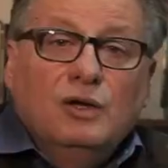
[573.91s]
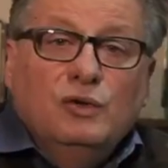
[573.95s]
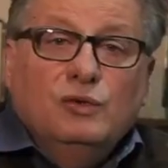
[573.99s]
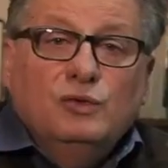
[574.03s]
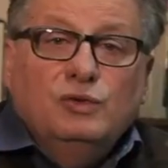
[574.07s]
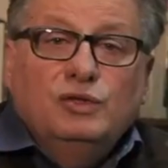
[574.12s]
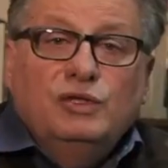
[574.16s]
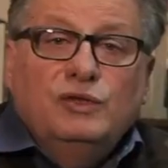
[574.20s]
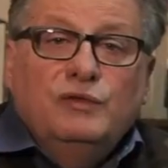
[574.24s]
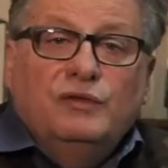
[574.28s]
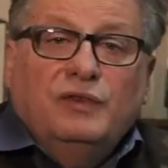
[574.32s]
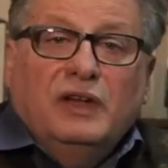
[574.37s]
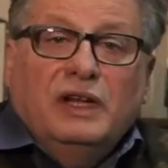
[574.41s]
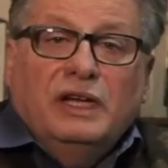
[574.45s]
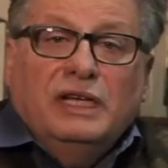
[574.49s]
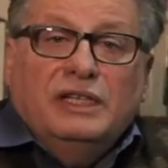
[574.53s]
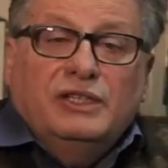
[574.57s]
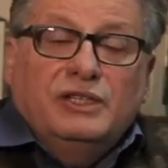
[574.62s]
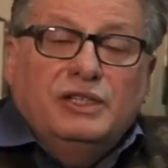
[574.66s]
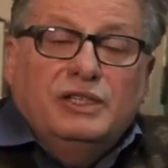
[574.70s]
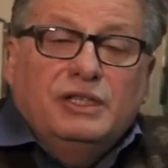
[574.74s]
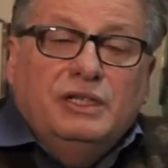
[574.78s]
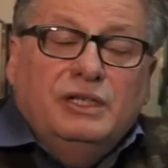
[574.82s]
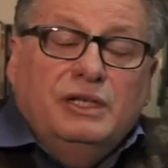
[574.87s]
the
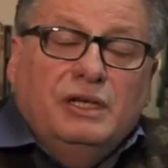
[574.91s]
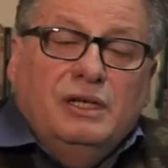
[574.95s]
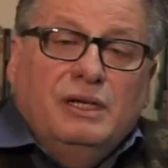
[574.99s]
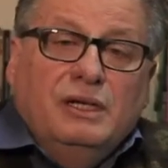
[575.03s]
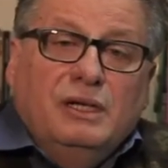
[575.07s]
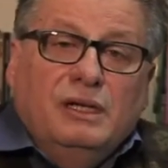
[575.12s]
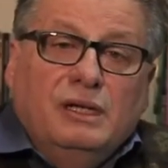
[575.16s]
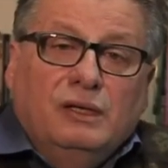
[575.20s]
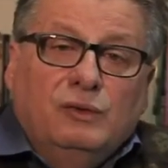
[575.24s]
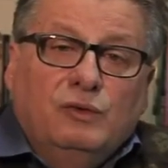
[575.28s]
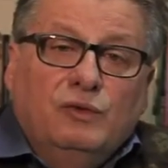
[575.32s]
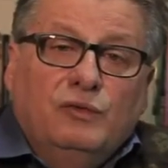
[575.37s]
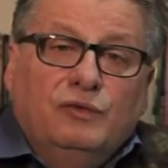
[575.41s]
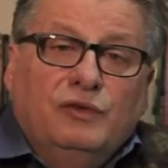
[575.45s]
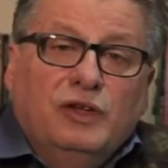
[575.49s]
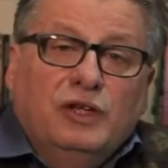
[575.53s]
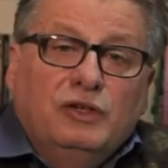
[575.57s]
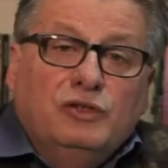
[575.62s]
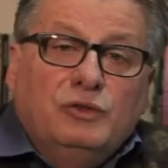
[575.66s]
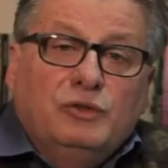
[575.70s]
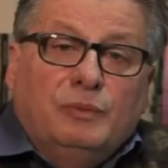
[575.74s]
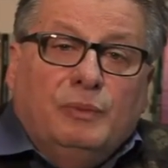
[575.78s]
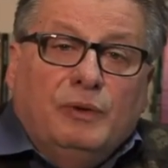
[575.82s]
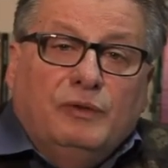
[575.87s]
various provisional
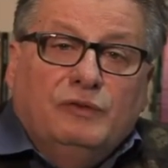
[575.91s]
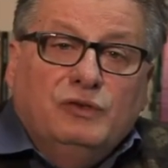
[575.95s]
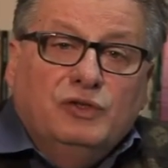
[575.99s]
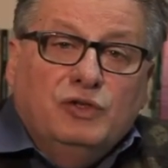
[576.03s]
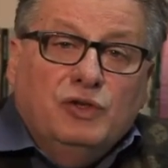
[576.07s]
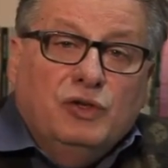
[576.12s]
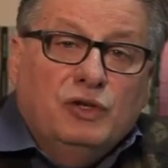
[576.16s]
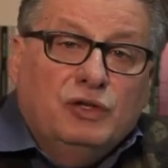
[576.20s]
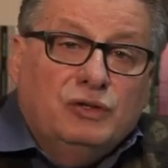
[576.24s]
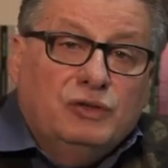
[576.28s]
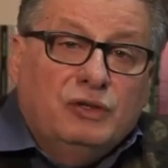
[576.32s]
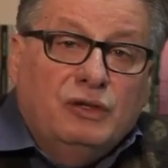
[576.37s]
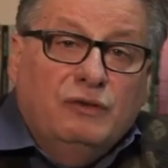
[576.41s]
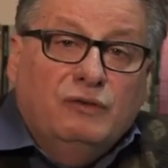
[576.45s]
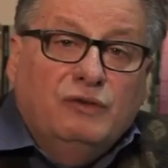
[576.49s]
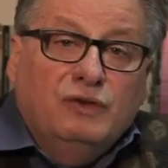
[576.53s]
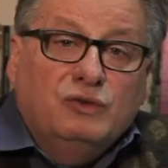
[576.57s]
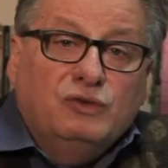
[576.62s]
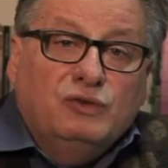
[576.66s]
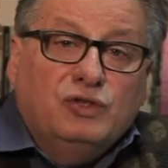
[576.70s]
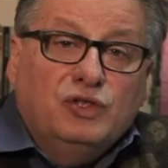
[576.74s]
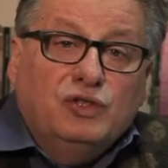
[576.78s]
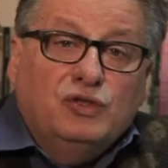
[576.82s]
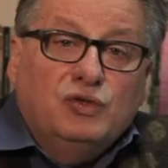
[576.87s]
governments, which
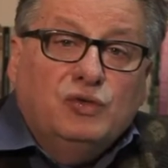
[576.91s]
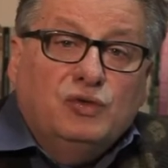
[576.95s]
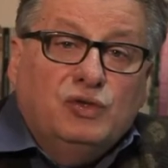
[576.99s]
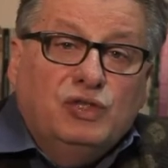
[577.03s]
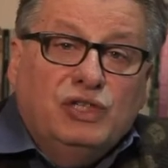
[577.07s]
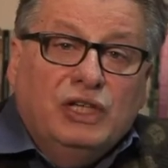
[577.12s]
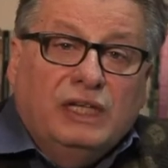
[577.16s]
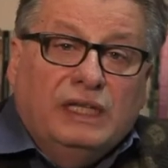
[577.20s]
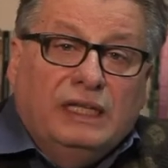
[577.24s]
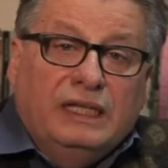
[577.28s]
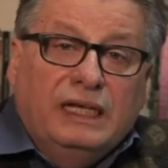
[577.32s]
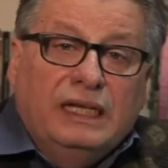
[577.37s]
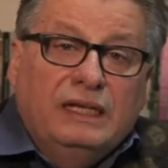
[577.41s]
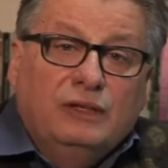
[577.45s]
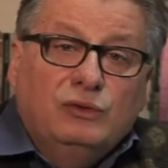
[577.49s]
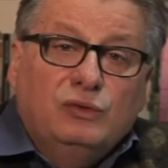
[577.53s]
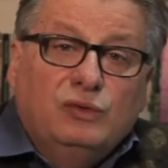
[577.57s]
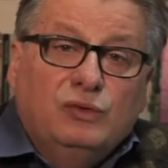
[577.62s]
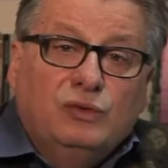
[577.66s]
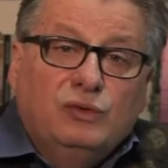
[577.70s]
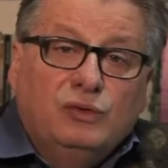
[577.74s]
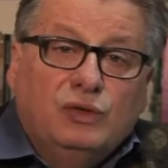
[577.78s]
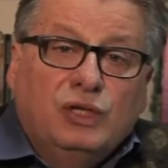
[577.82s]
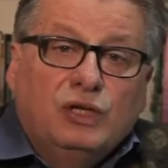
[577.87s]
succeeded one another
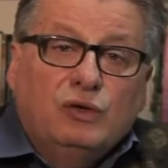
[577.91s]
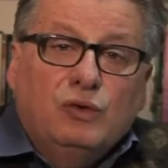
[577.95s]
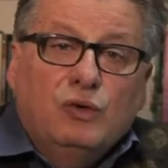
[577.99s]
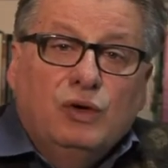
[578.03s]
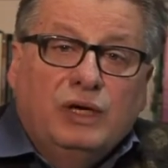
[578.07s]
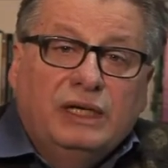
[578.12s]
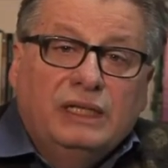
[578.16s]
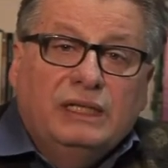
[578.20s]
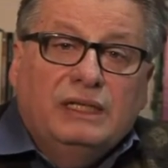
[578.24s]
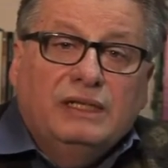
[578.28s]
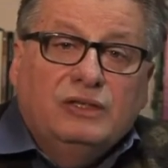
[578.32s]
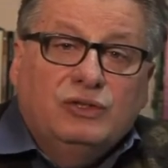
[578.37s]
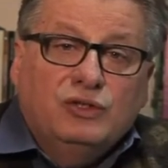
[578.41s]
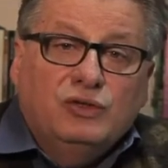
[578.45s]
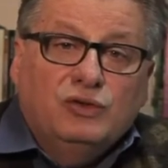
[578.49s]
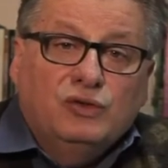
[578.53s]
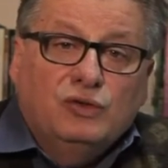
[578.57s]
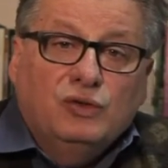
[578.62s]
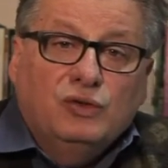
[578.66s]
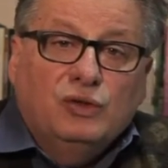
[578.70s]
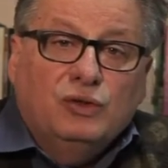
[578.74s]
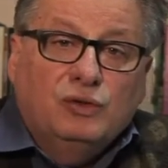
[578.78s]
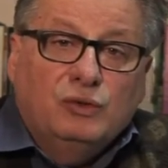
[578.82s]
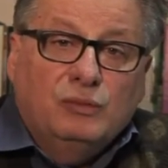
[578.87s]
in the course of
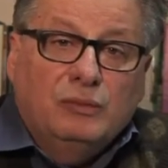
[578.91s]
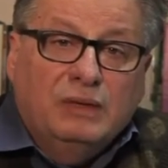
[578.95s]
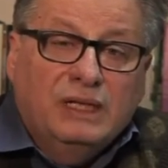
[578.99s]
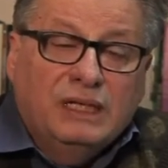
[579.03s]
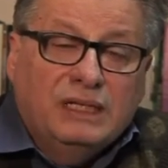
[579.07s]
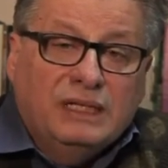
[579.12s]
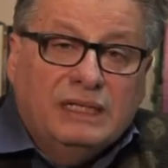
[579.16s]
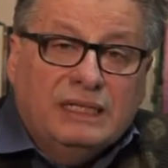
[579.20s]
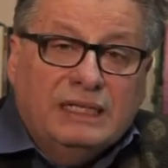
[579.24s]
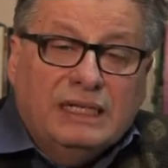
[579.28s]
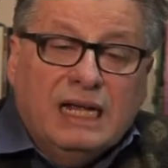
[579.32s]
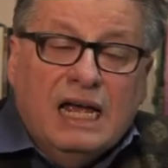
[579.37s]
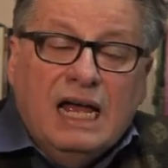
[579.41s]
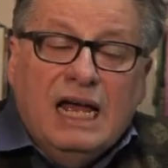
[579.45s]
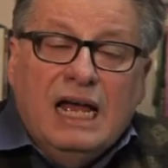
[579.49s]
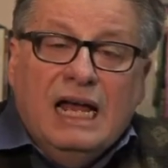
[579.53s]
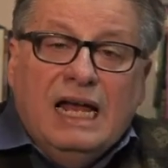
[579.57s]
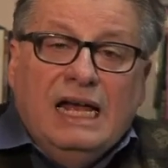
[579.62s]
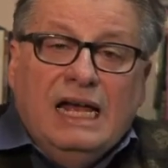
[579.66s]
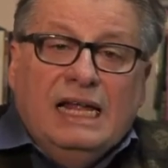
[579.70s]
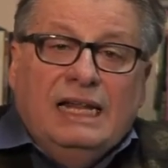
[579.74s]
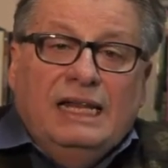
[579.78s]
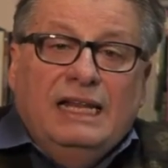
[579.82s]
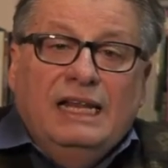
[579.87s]
those eight months,
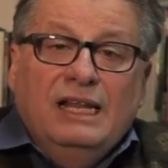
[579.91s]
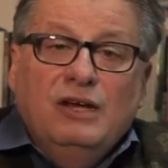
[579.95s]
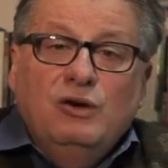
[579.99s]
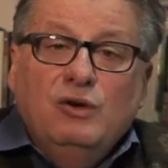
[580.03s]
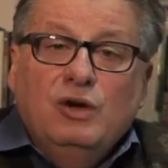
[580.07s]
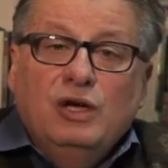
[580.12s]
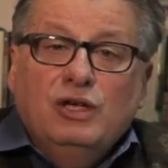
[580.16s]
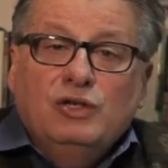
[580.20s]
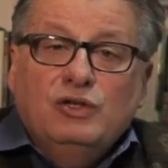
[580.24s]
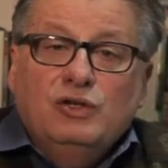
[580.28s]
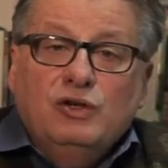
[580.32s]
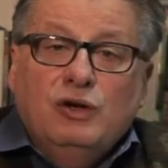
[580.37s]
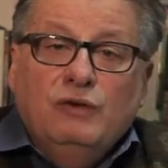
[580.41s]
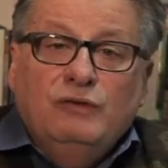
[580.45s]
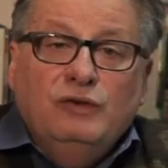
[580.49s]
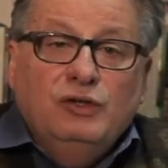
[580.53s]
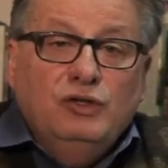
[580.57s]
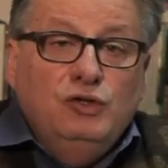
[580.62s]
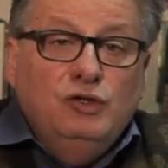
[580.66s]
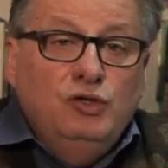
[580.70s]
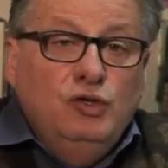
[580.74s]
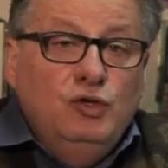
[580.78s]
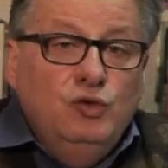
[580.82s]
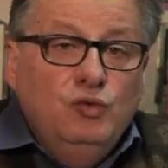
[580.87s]
did not solve a
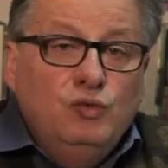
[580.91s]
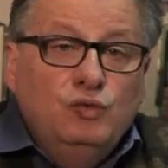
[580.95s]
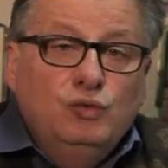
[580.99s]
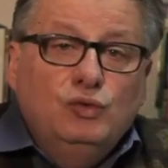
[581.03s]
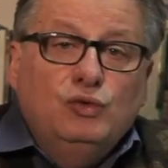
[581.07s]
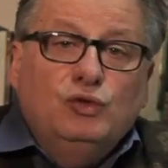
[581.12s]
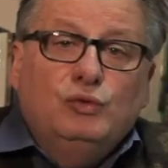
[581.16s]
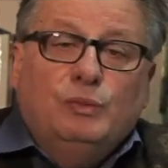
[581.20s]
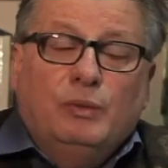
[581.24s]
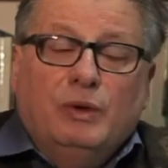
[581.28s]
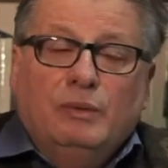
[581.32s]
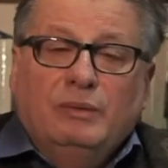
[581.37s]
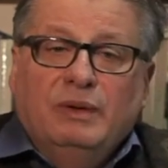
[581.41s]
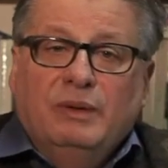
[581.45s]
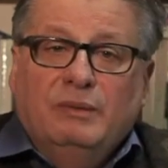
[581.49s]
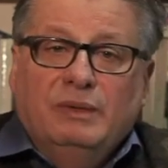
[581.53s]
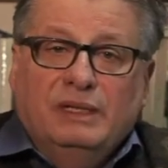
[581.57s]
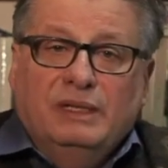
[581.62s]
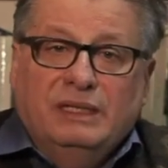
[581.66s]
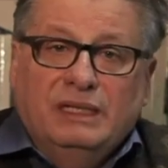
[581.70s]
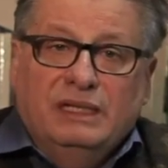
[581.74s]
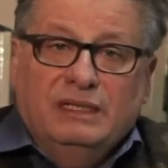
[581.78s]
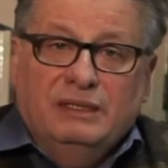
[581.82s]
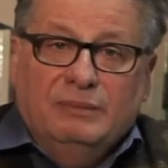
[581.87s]
single one of the
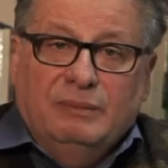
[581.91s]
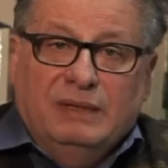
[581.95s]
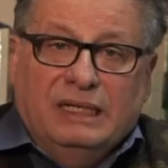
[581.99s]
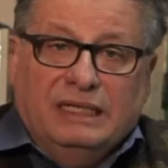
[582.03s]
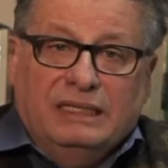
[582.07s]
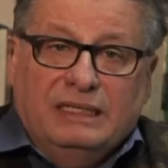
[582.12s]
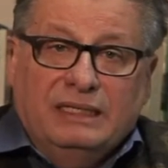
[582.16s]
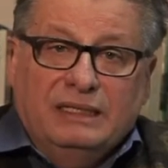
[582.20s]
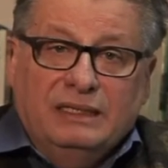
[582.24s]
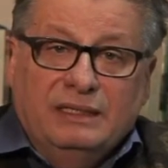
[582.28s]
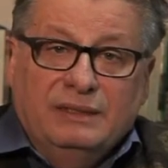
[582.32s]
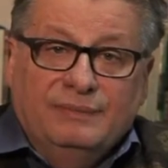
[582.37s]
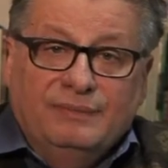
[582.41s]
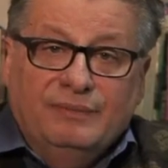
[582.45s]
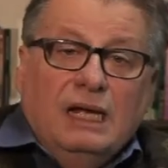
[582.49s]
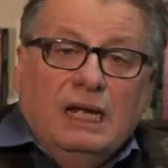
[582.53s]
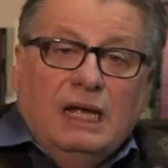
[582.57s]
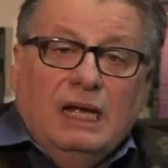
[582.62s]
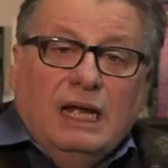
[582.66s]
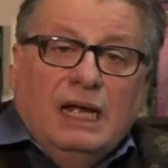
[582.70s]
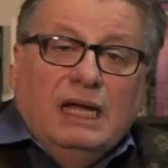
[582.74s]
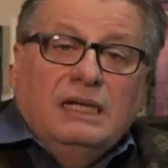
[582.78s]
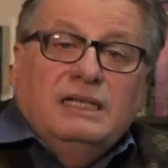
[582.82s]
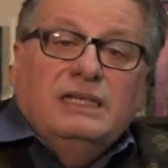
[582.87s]
problems of the masses.
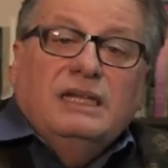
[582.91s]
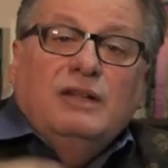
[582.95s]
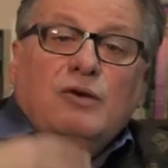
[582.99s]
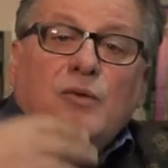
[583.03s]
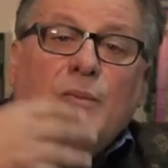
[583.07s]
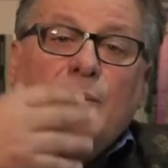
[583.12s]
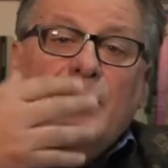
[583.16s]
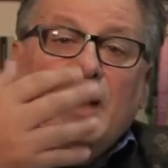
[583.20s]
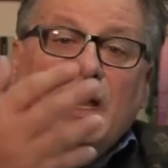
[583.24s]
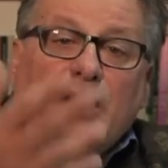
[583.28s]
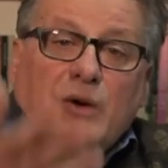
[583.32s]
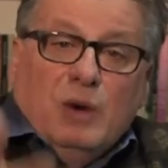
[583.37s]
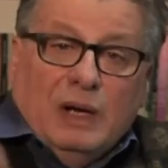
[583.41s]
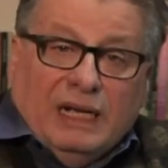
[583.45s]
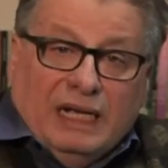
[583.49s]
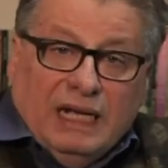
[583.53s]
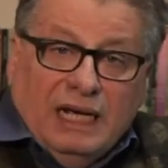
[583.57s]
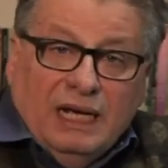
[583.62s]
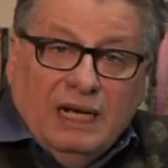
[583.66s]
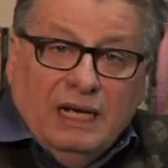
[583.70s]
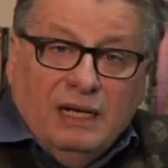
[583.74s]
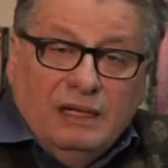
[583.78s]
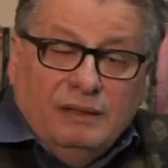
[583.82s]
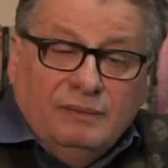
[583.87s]
They didn't stop the
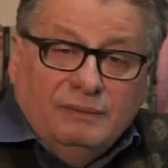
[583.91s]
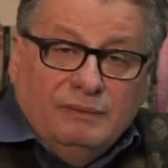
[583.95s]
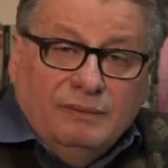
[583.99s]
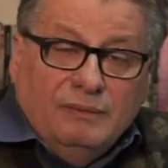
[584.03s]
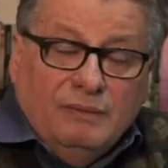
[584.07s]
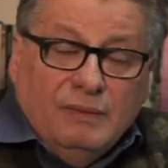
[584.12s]
war.